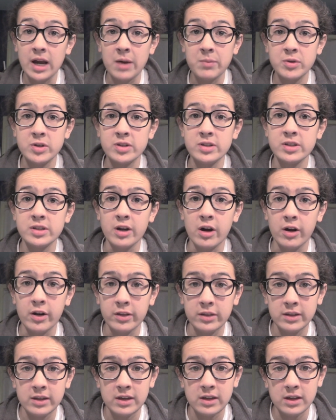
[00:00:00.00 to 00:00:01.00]
options
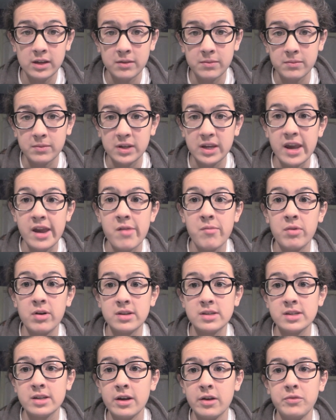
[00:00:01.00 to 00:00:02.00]
on the camera
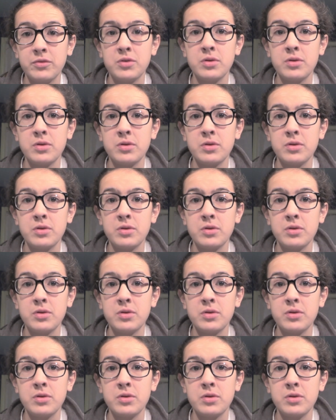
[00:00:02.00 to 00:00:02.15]
itself.